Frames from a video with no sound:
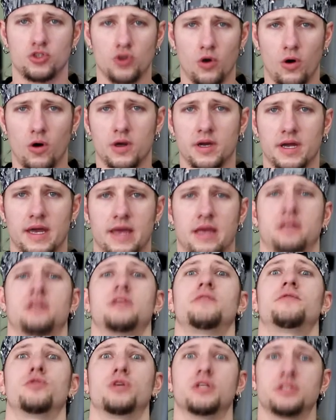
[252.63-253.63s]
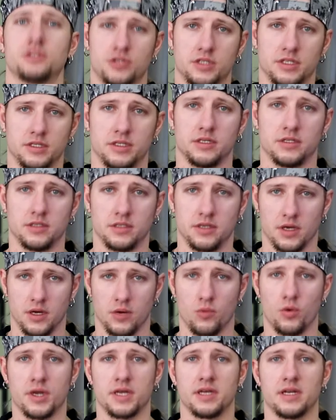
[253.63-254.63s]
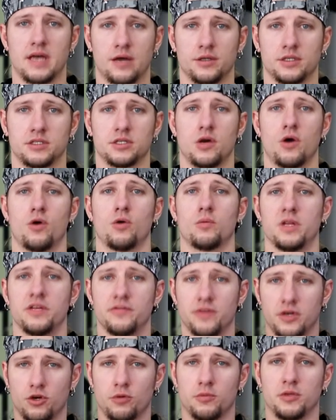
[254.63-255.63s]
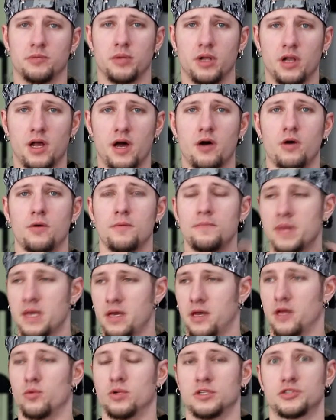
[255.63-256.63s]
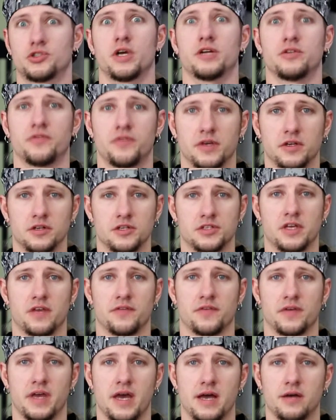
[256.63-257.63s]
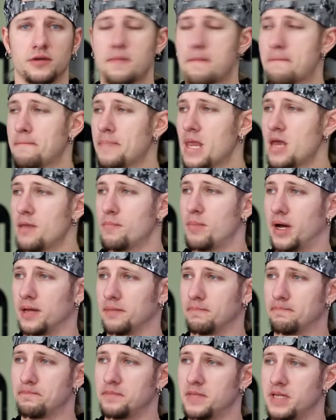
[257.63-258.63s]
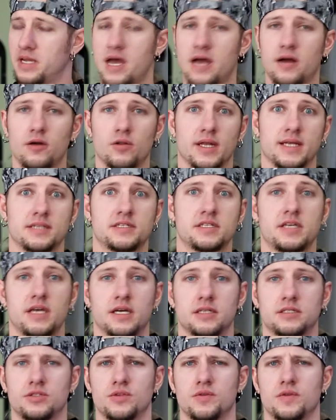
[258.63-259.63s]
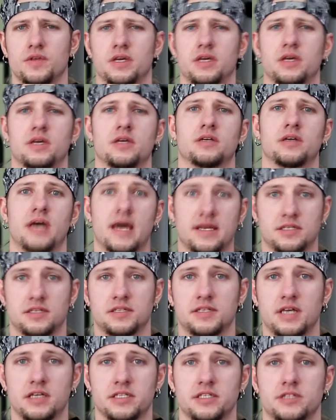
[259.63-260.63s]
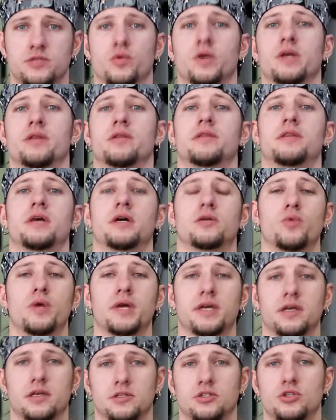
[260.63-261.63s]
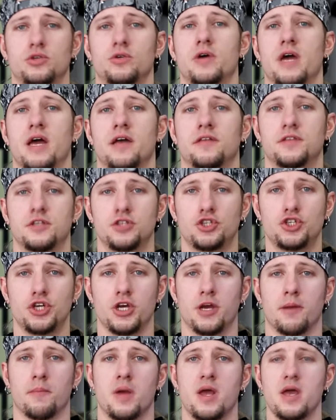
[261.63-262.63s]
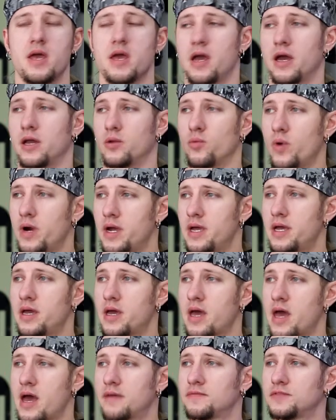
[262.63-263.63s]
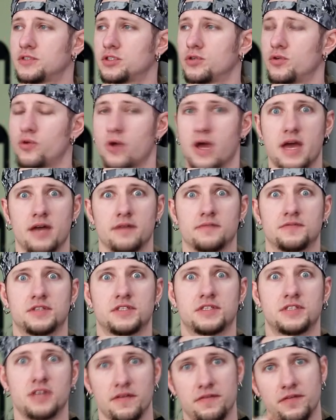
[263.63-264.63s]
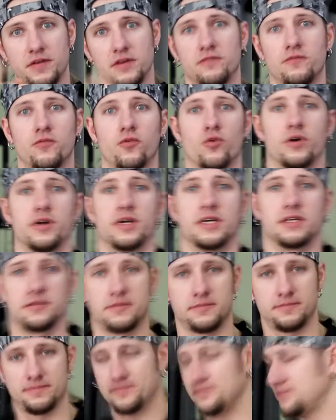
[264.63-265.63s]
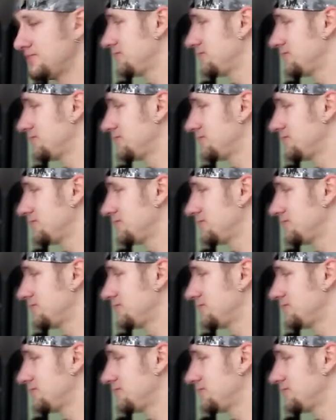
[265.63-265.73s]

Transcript: talk. And if you're interested in working out at home, leave a comment below and we'll try to figure something out. But now let's get to the exercises that we can do at the gym. And we have to have something for it.